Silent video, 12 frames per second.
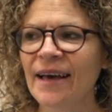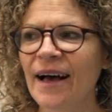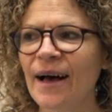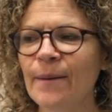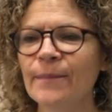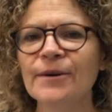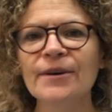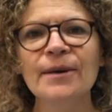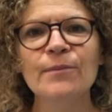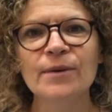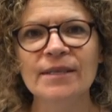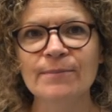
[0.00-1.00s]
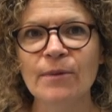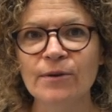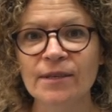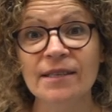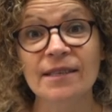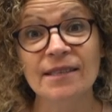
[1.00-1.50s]
Uh, Miriam was
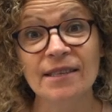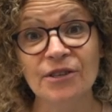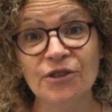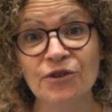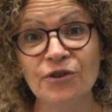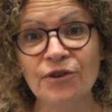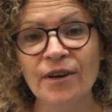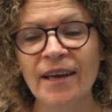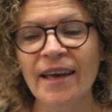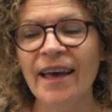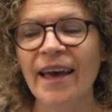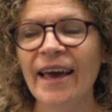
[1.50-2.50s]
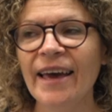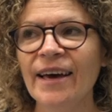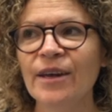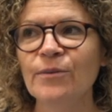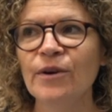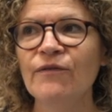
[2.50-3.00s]
Moses' sister,
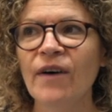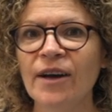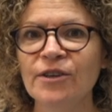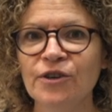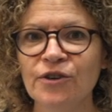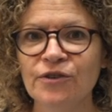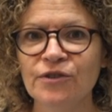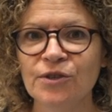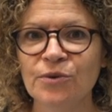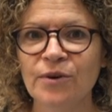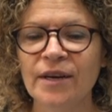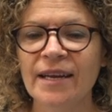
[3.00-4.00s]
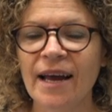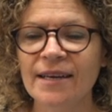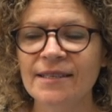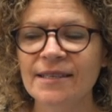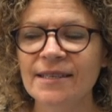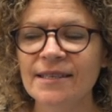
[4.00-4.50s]
and we find her story in
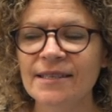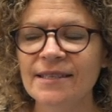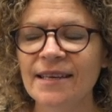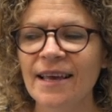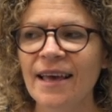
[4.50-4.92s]
Exodus.